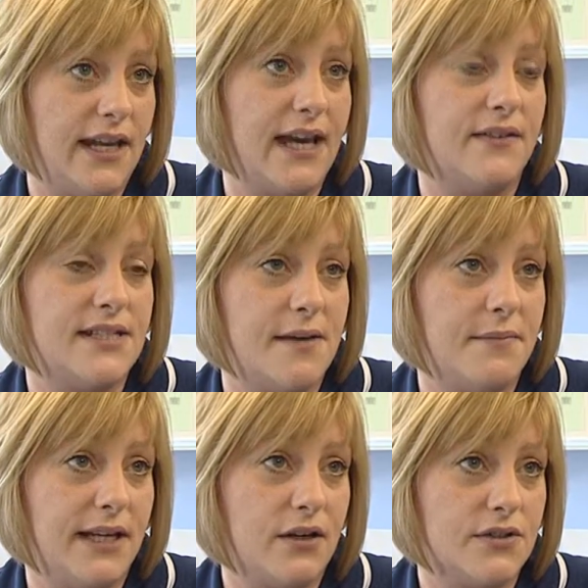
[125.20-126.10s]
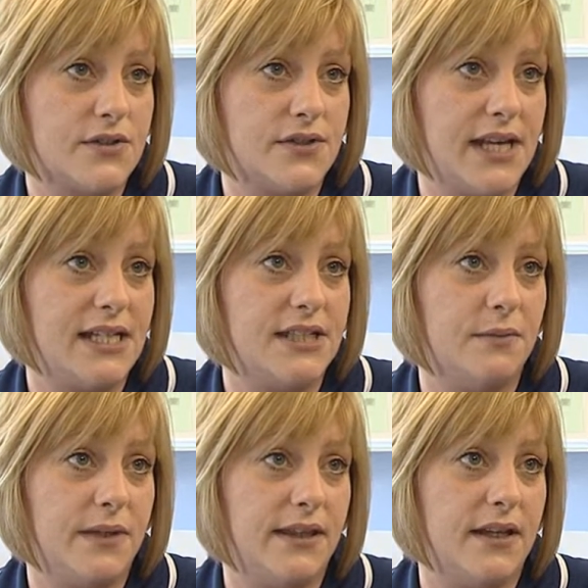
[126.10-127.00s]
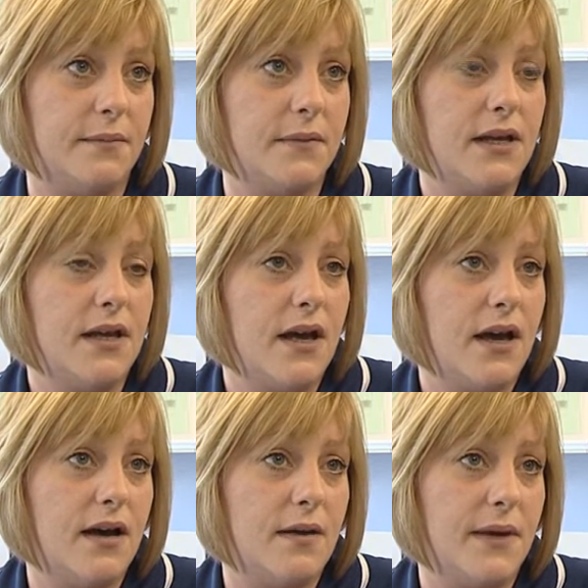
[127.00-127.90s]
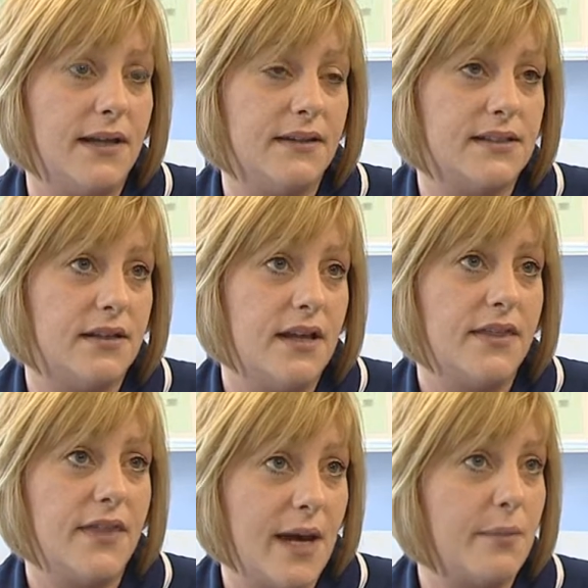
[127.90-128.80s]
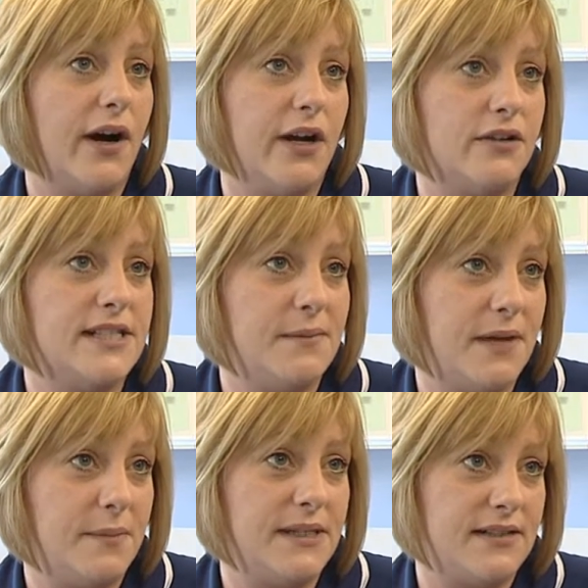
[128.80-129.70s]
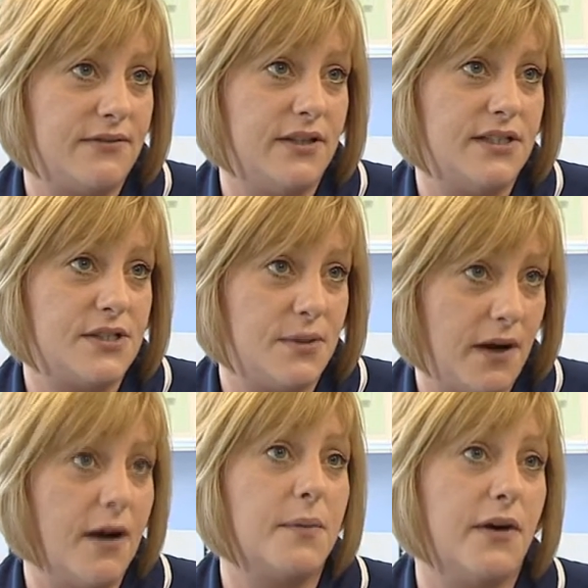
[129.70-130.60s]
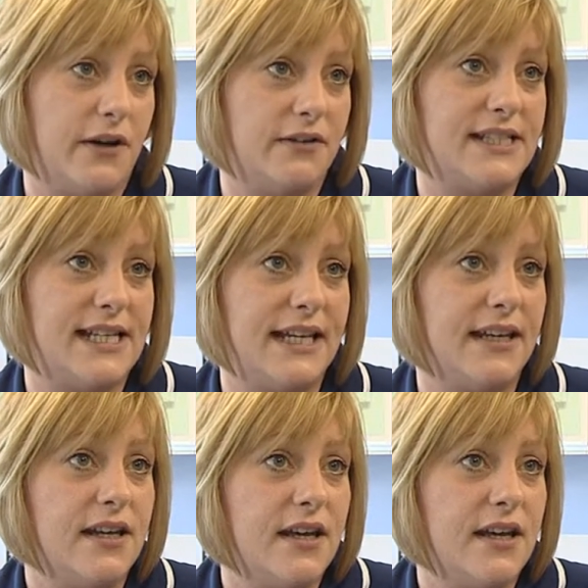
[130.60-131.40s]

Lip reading: only have a 10-minute consultation with them, and their priority may be different to our priority,